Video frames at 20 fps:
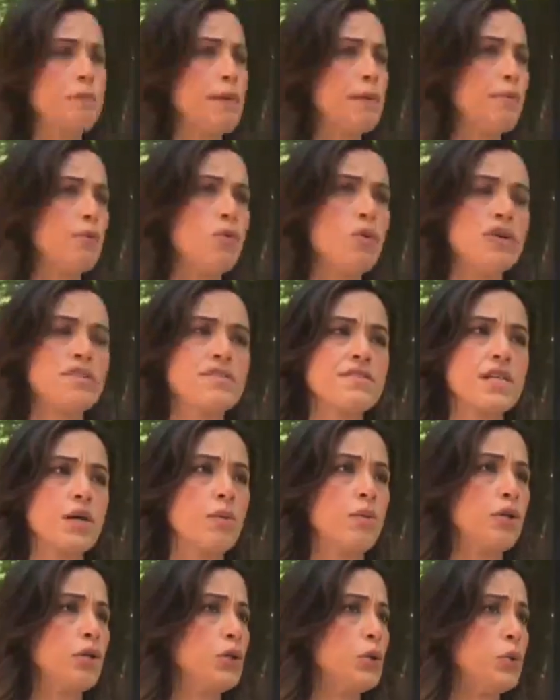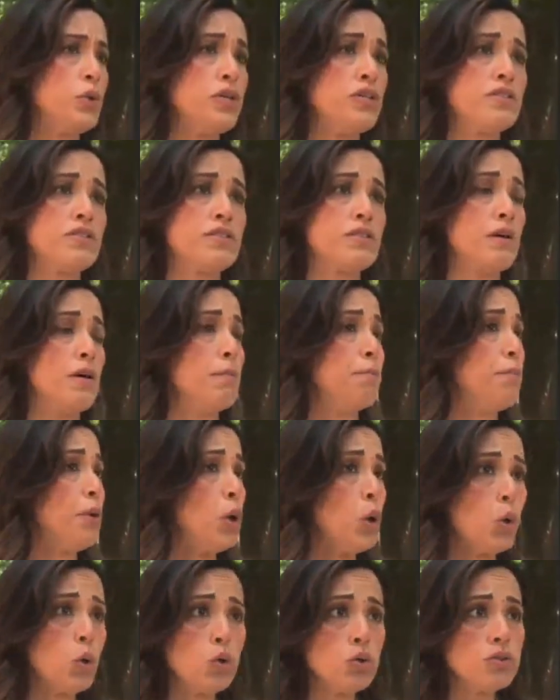People want someone who is
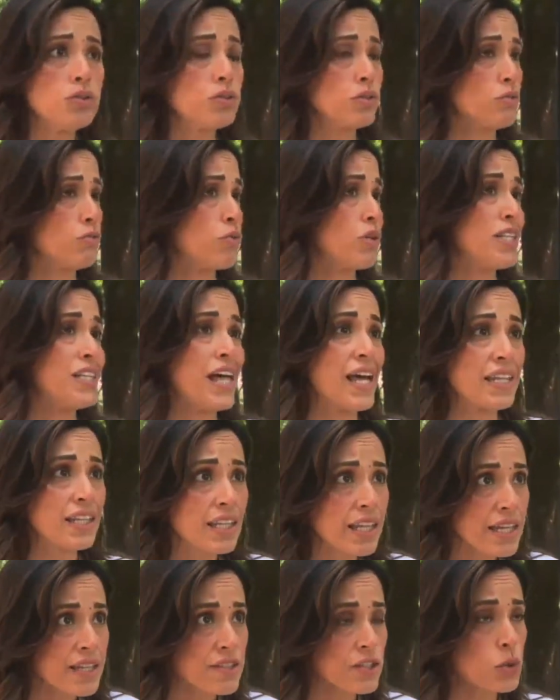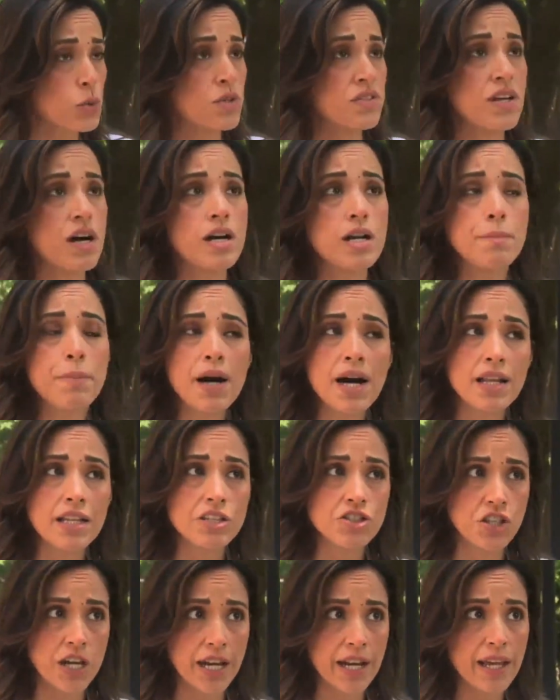bold, relentless, who is
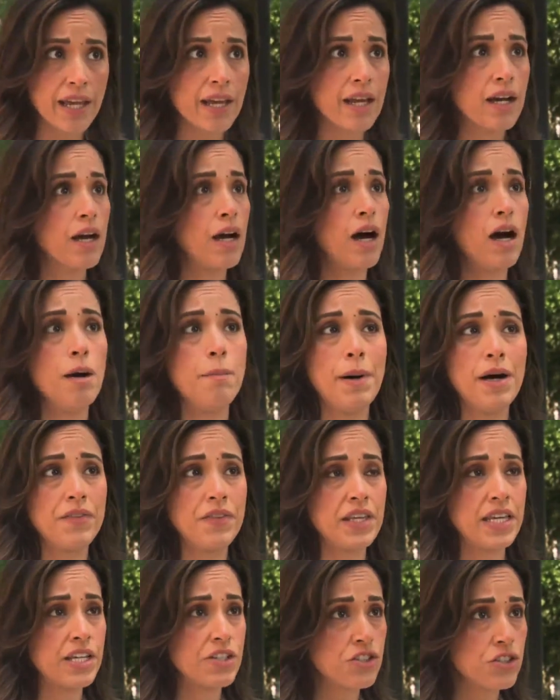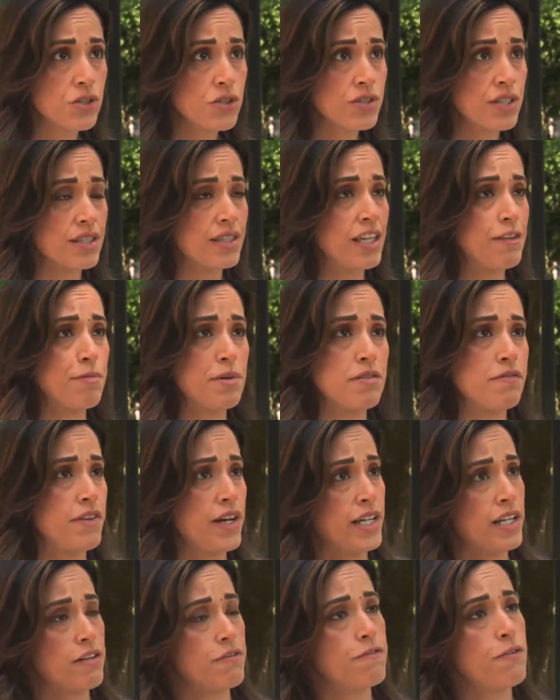unapologetic about the issues that they've been
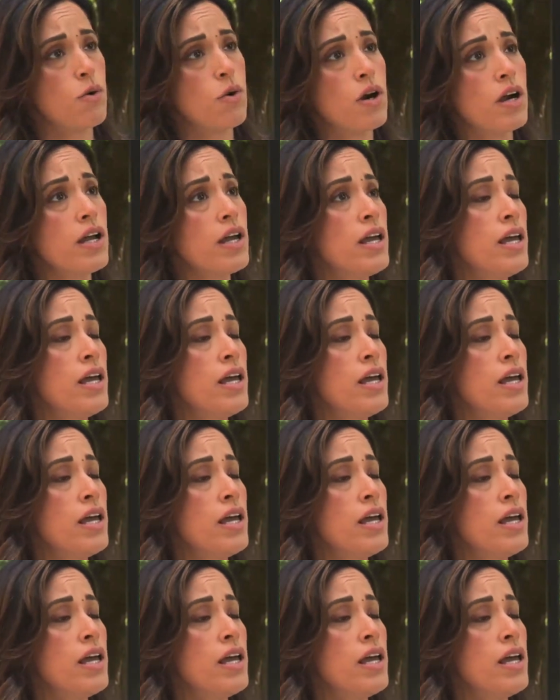fighting for.